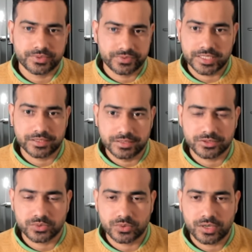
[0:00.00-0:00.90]

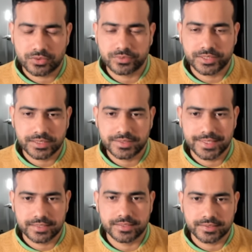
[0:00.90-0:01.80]
professionals so how do we
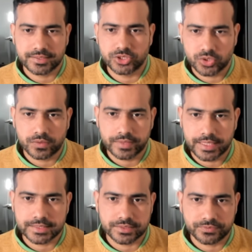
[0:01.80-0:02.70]
get uh, a job
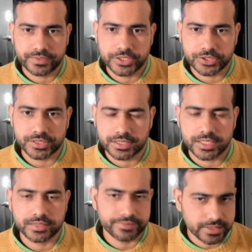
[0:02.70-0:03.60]
as a fresher
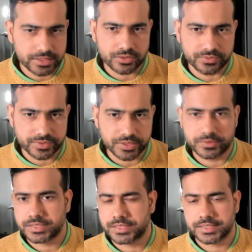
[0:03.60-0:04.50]
right fresh out of
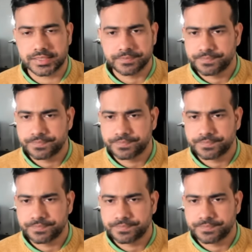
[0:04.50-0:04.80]
university